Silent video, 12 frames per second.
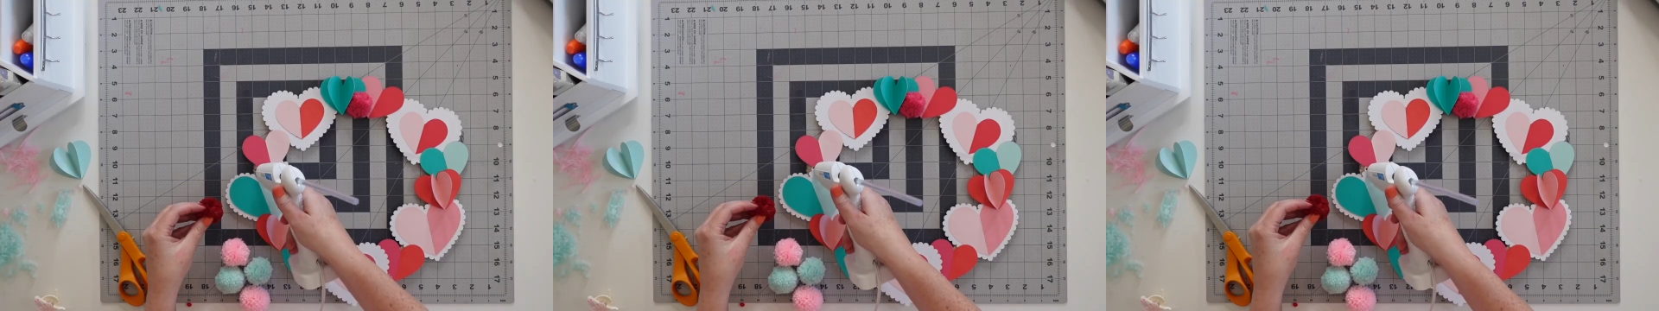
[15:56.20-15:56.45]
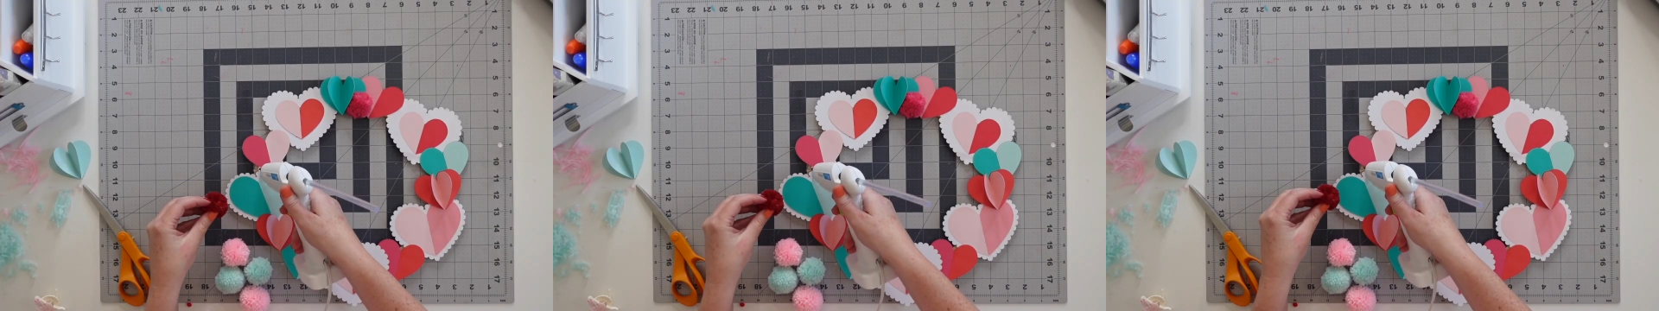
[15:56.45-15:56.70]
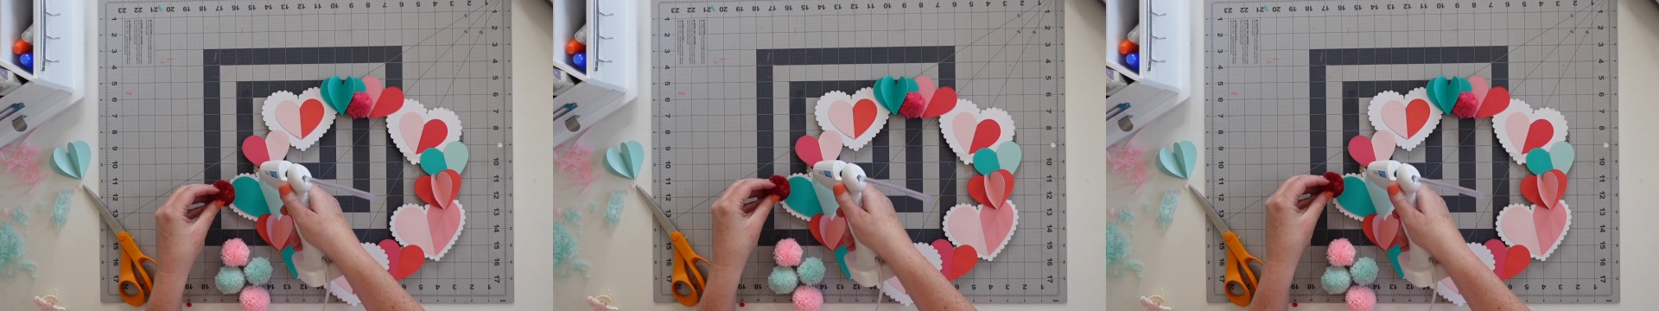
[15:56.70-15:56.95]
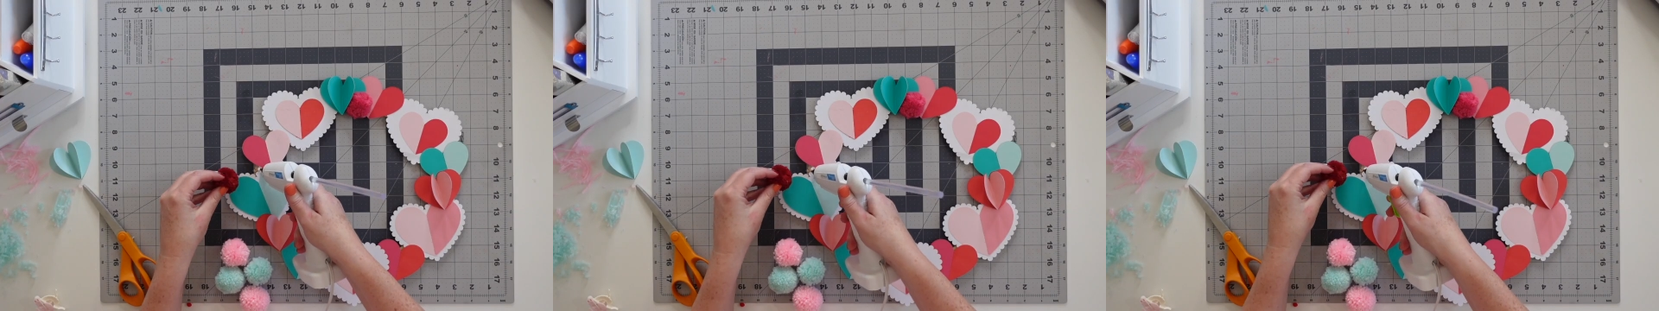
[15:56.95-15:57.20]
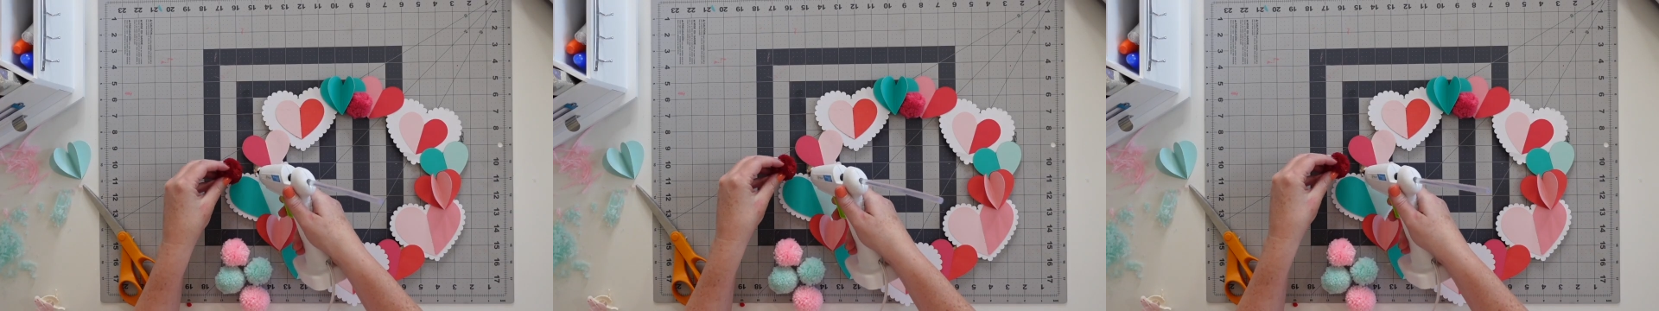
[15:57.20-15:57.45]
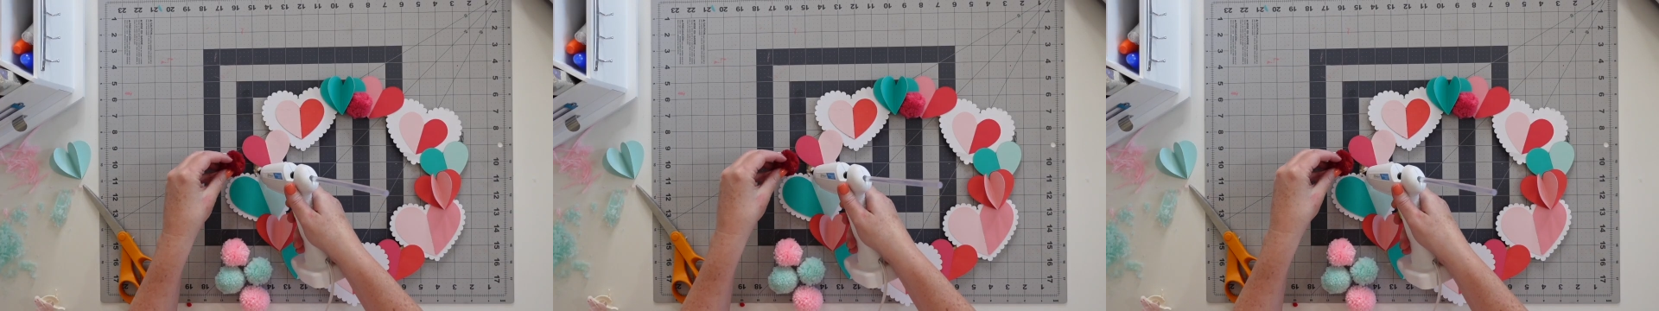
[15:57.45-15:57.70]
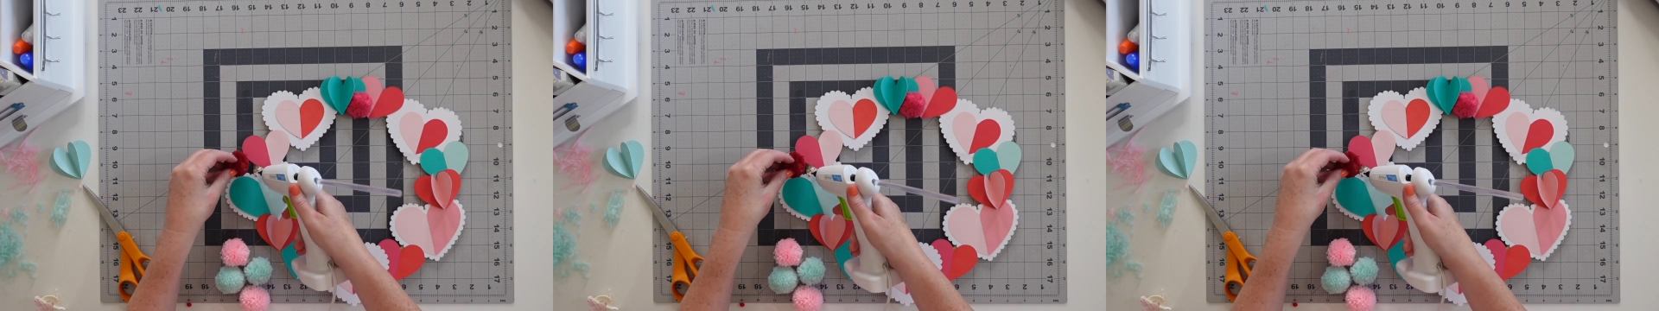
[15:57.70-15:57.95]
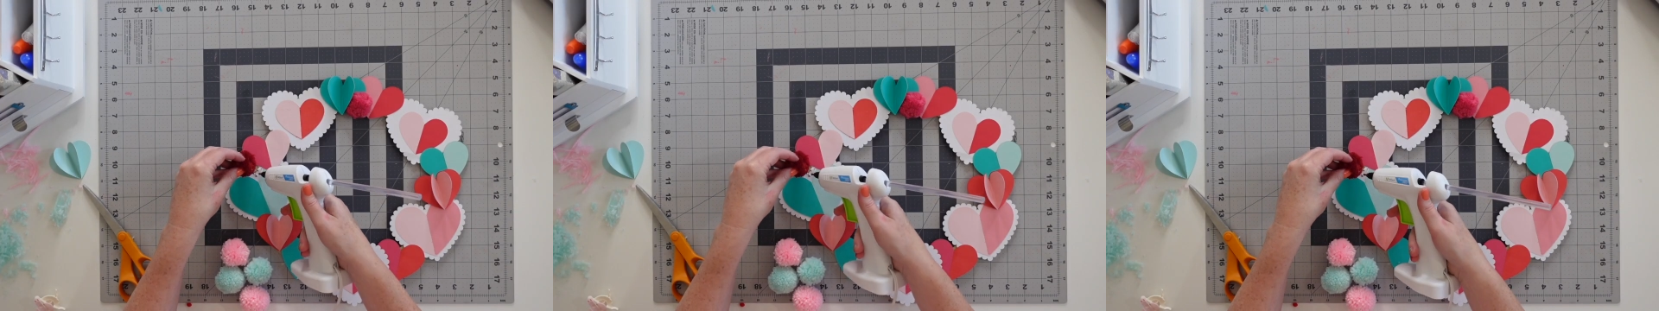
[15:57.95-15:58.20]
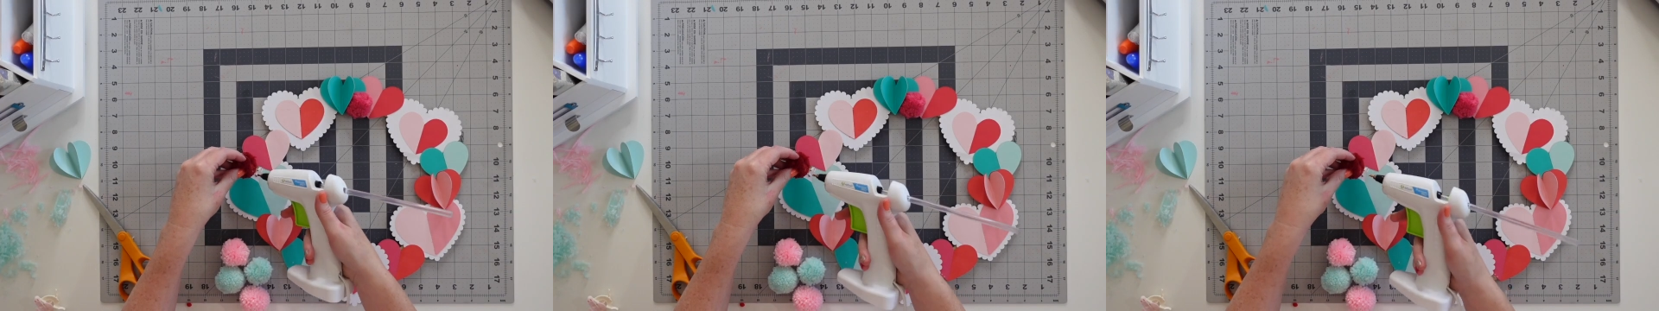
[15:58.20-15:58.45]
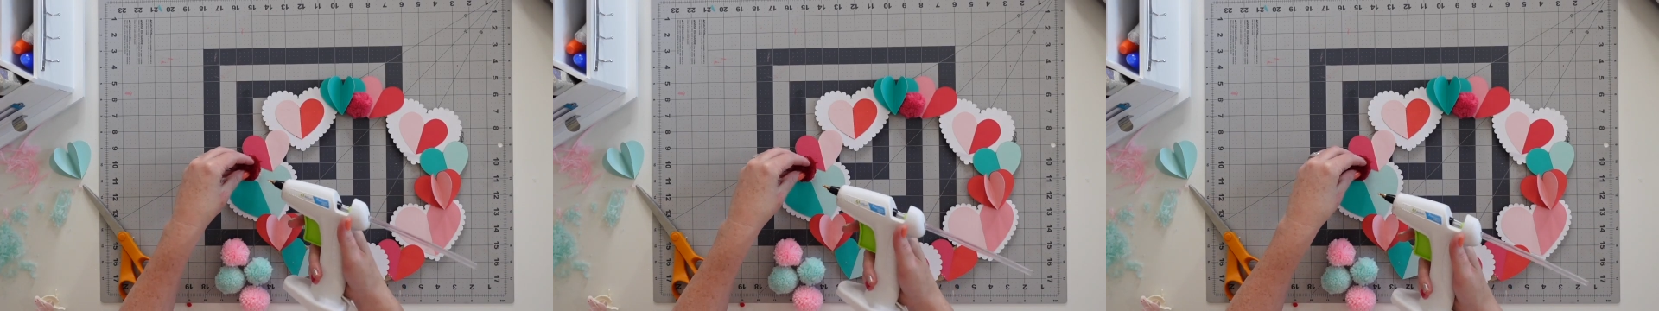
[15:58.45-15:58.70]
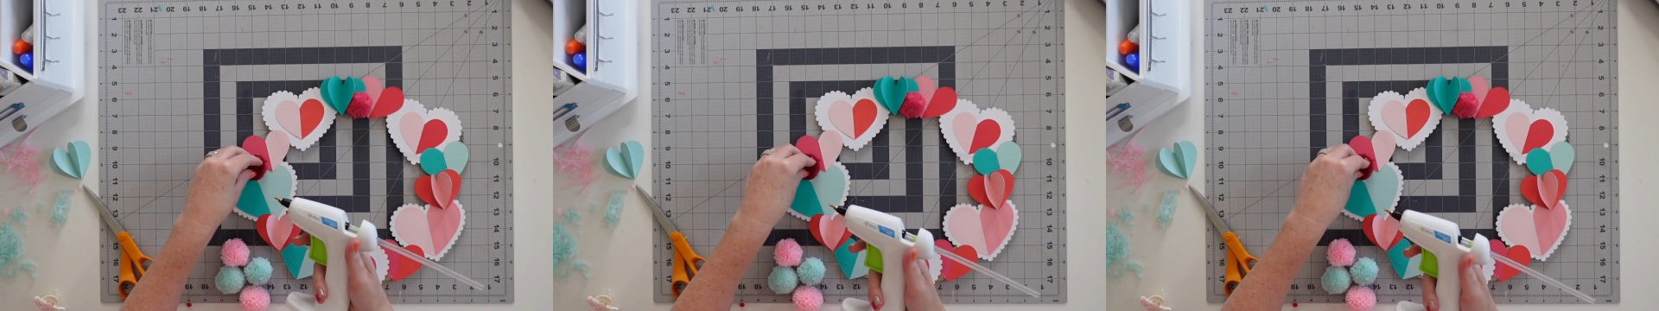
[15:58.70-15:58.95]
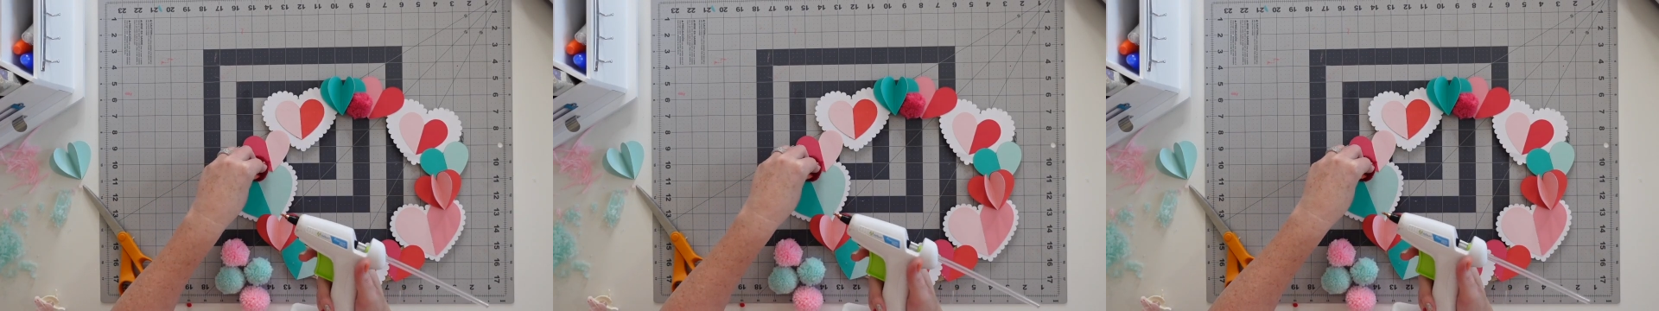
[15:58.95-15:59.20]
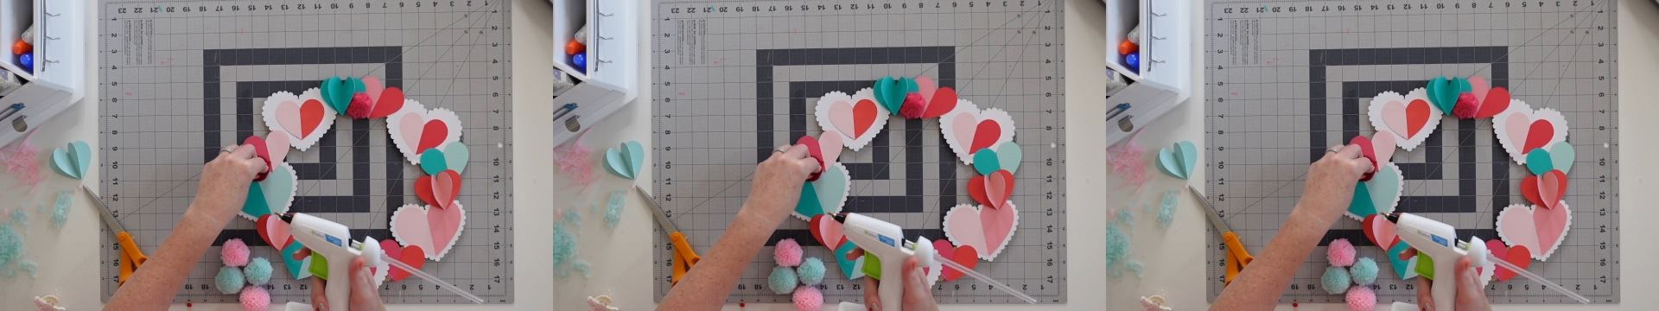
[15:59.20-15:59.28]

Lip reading: [unreadable: no face in view]